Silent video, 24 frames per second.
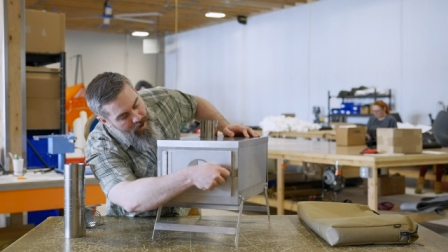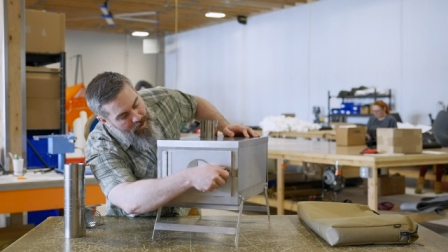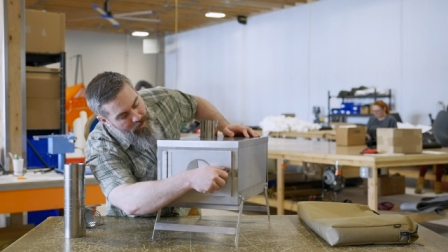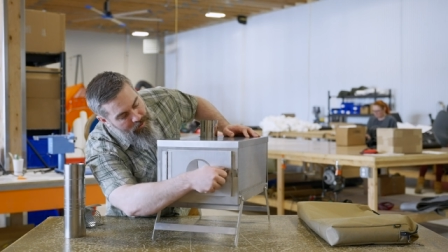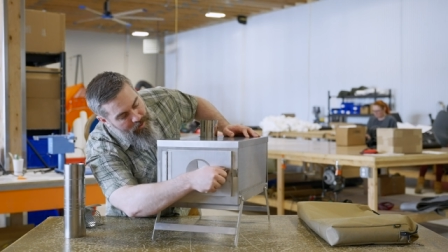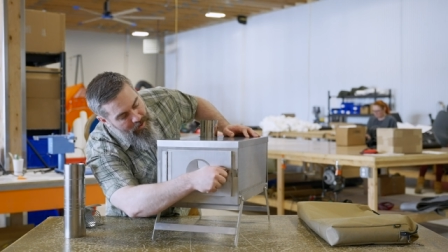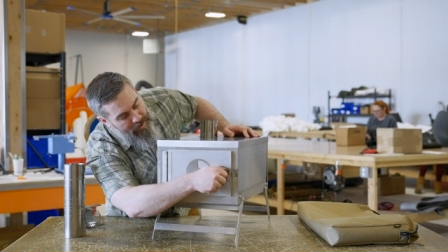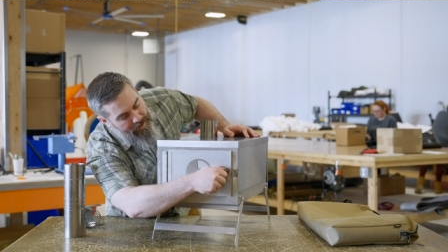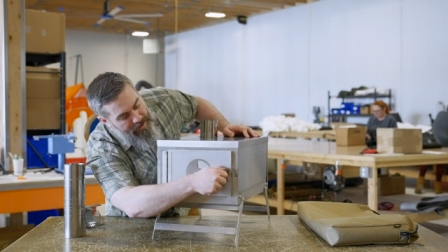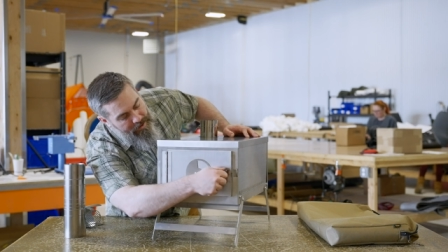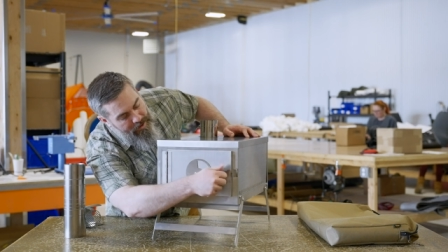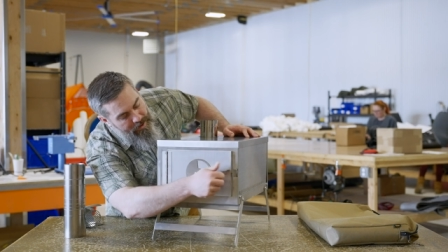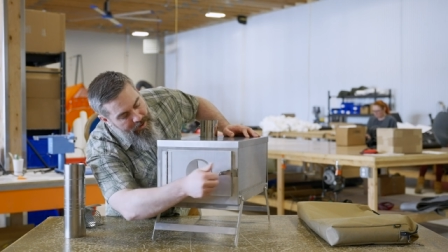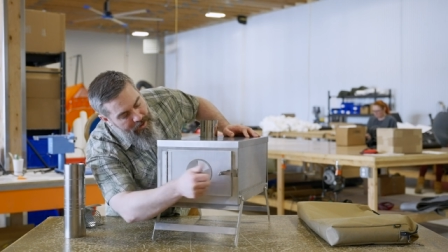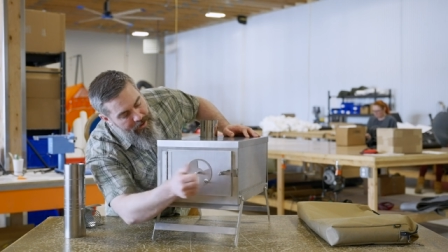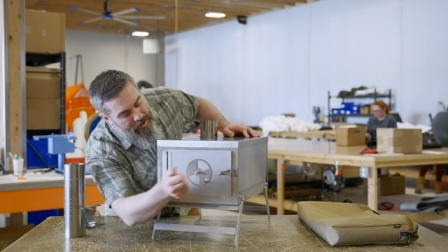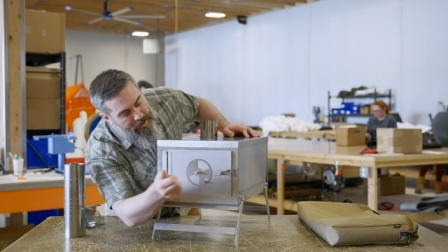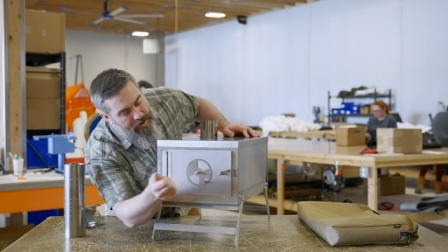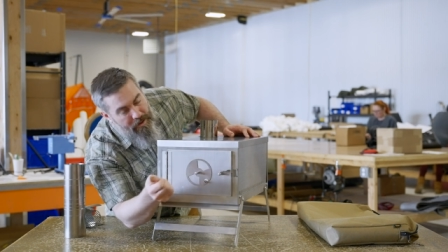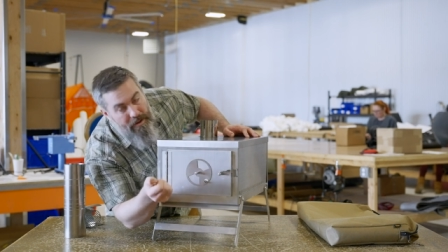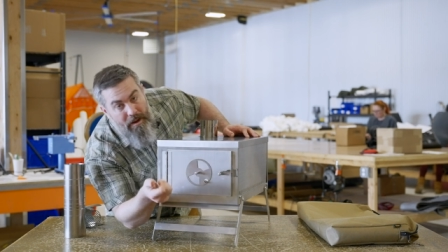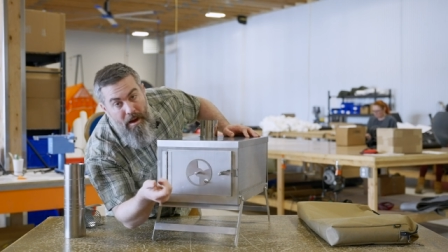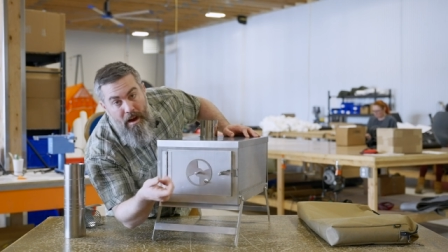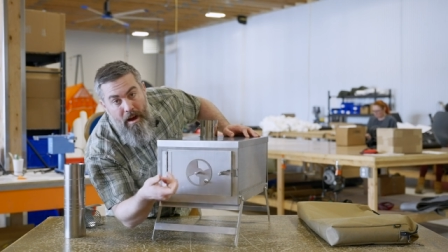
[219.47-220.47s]
really
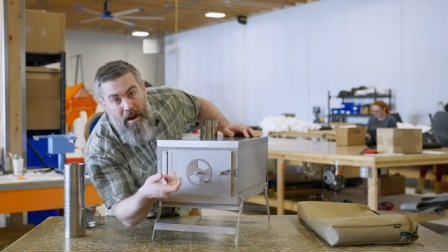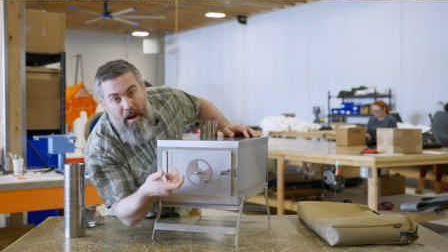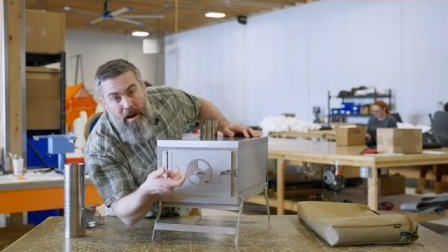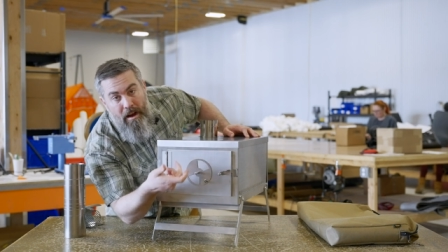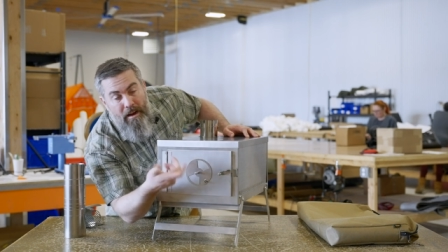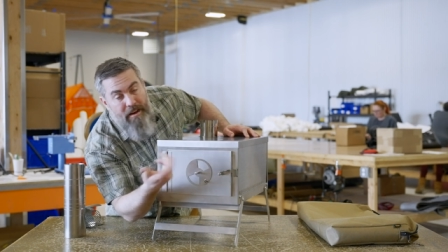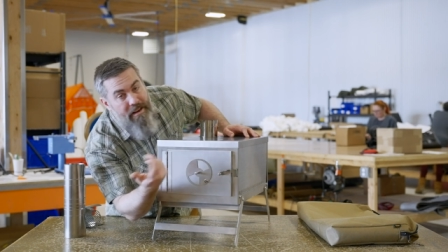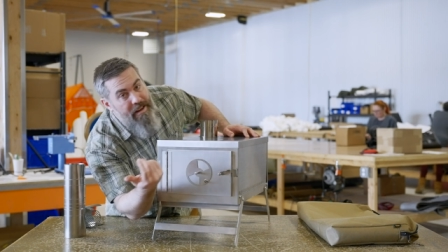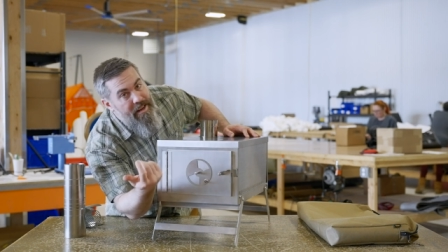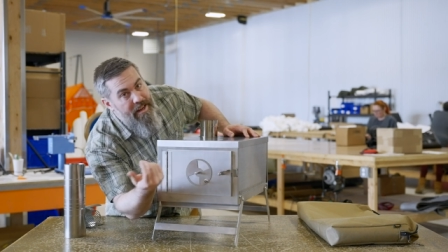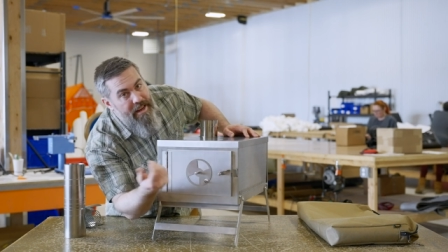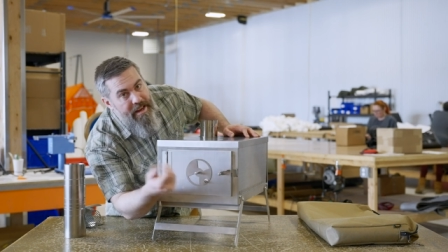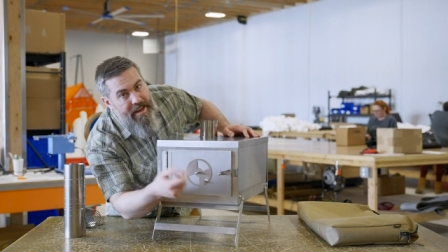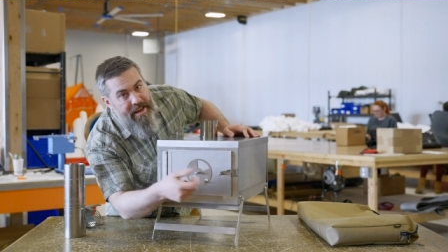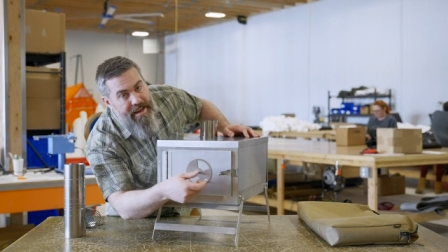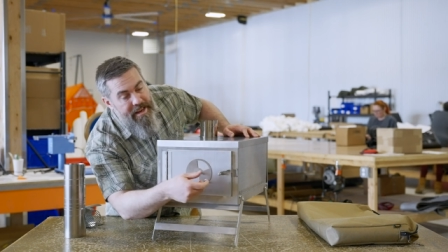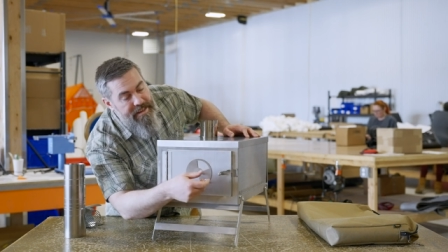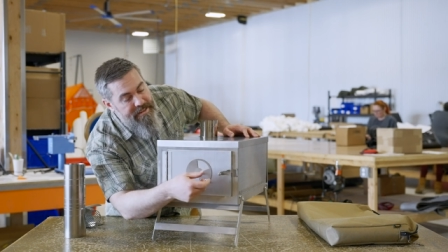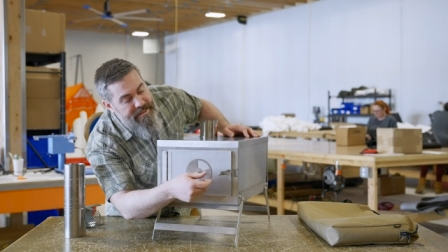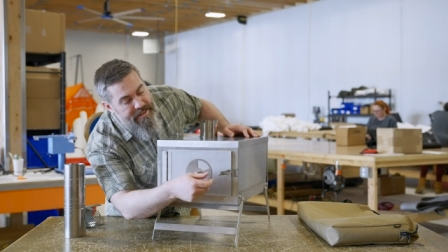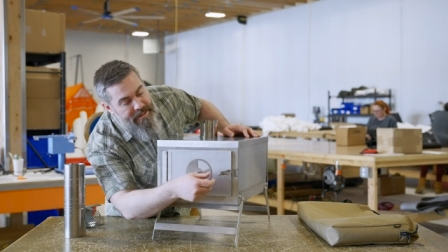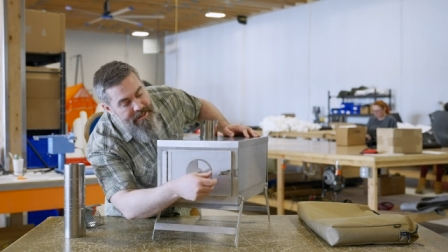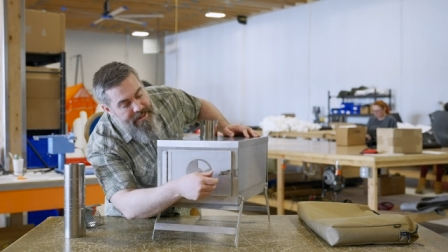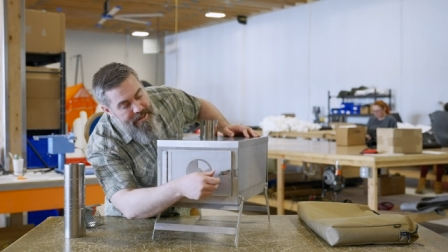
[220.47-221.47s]
good uh,
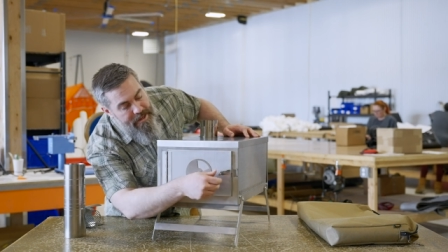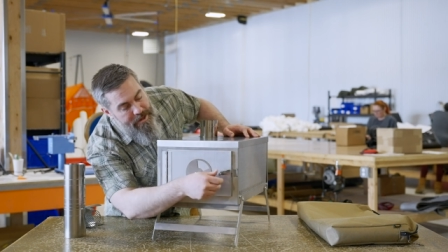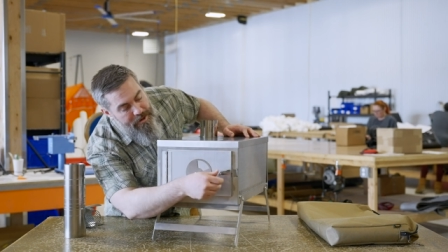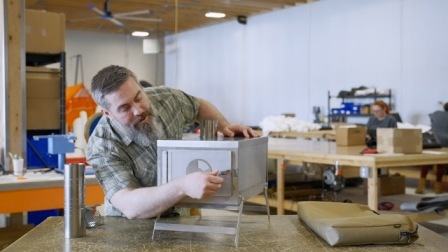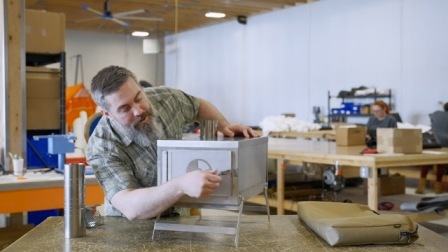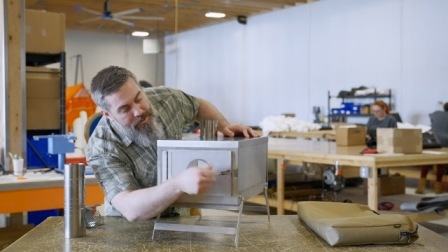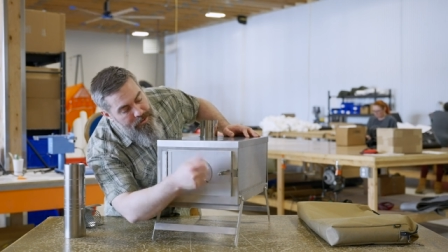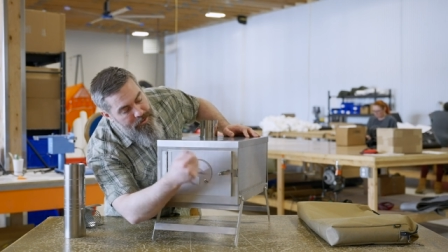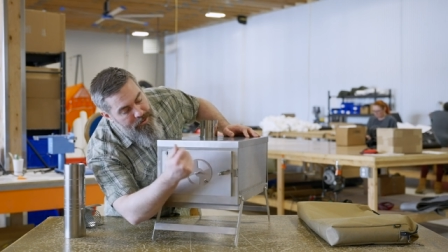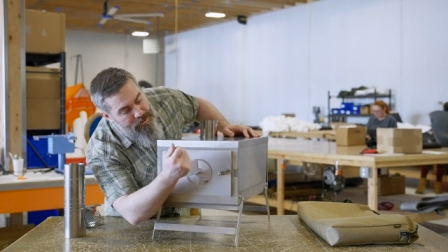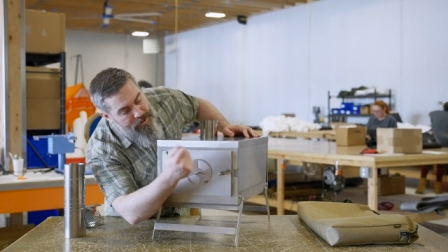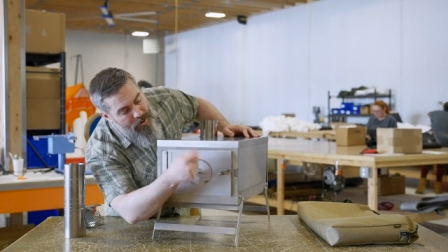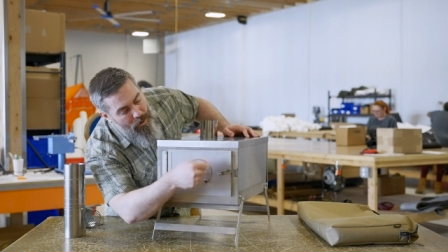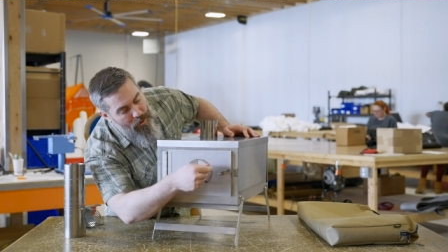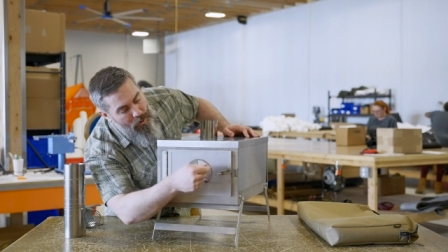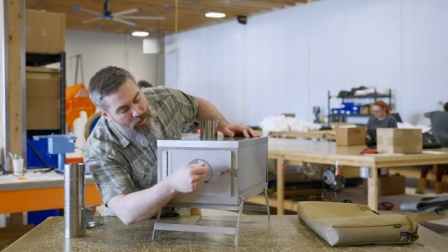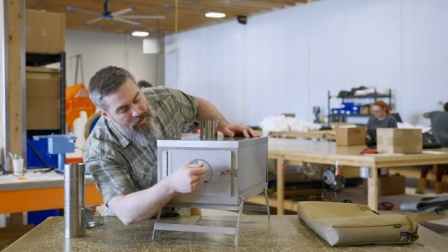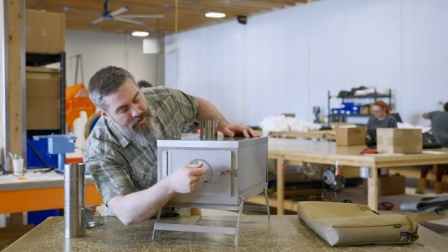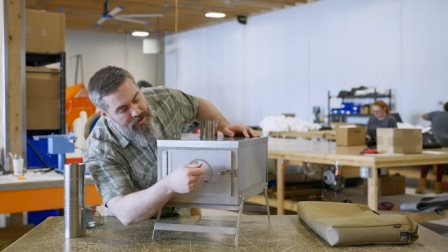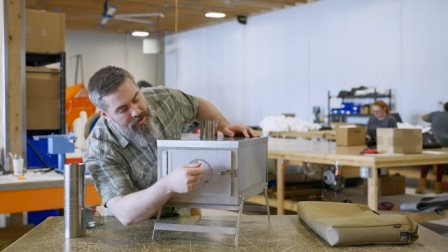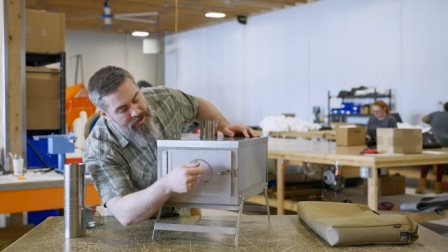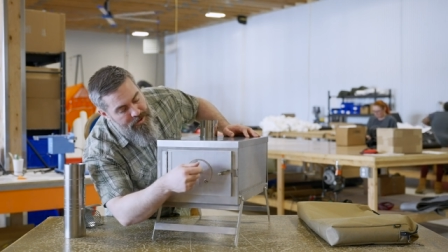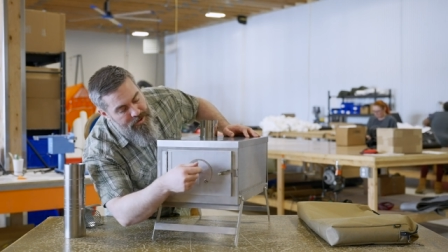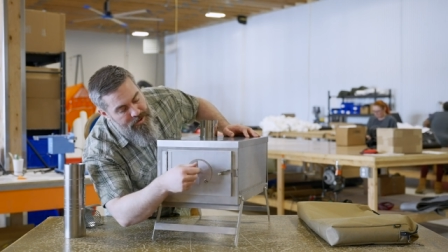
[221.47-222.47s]
easy to use,
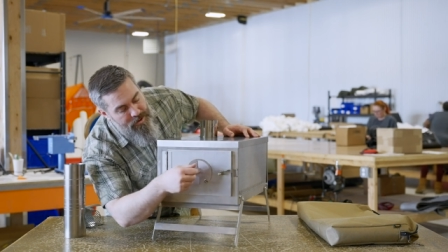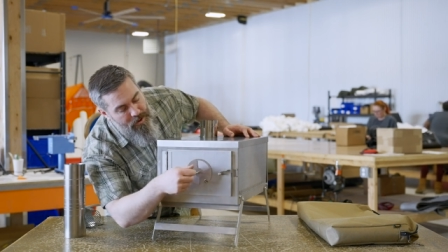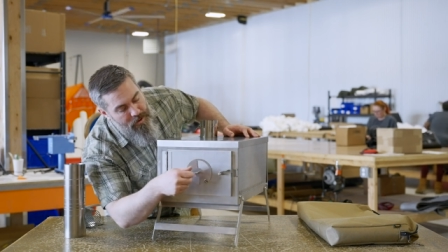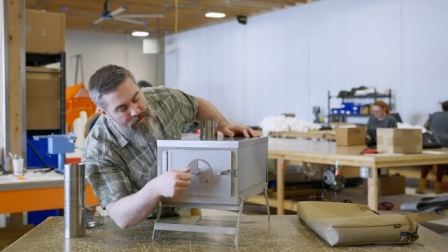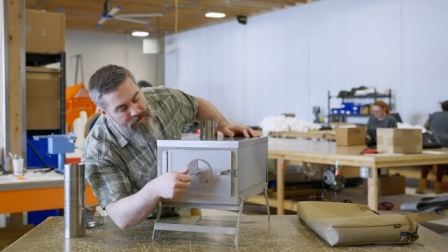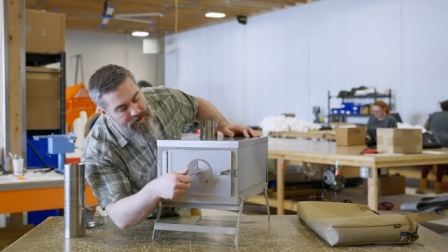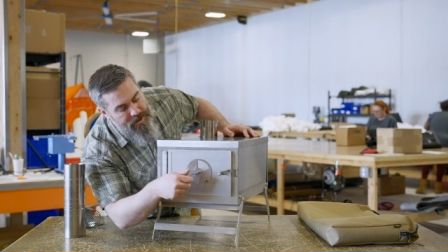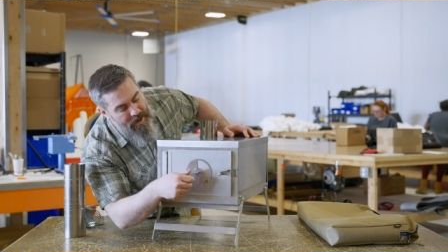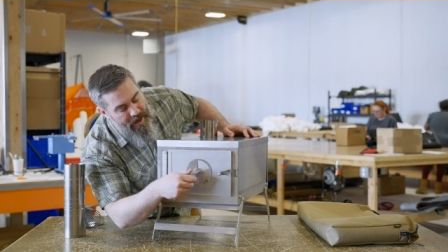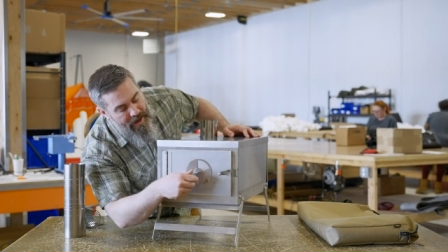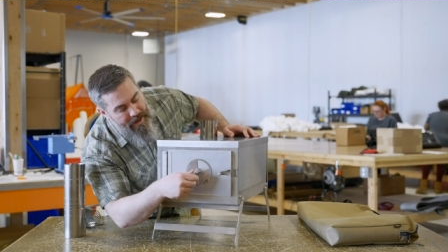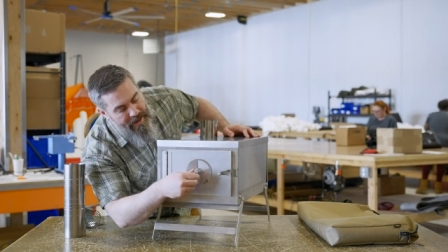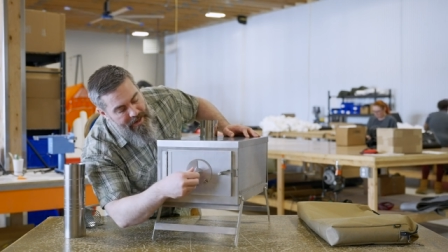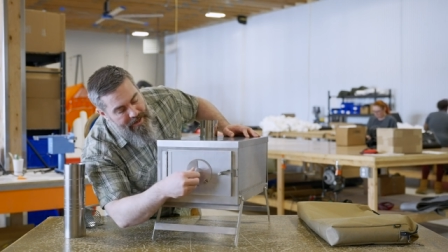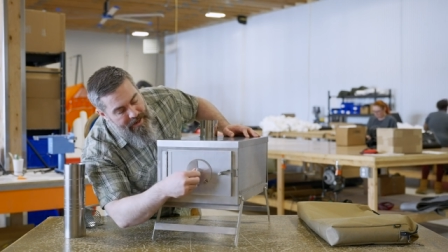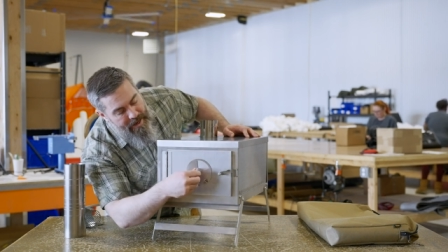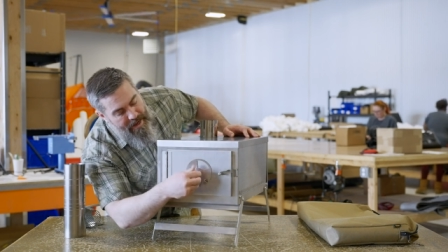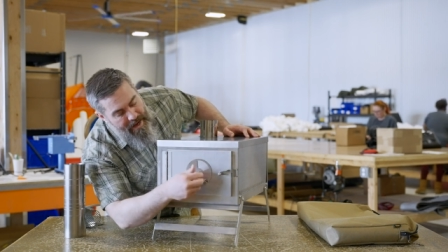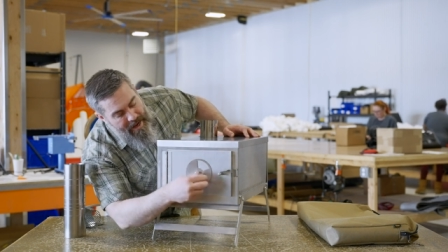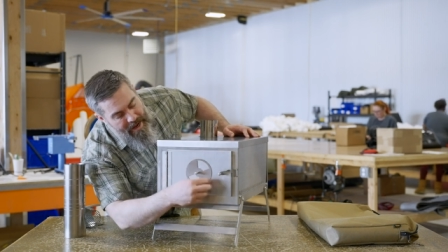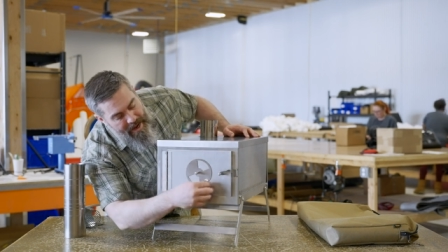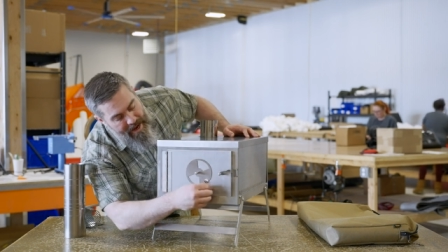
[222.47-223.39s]
holds the stove tight,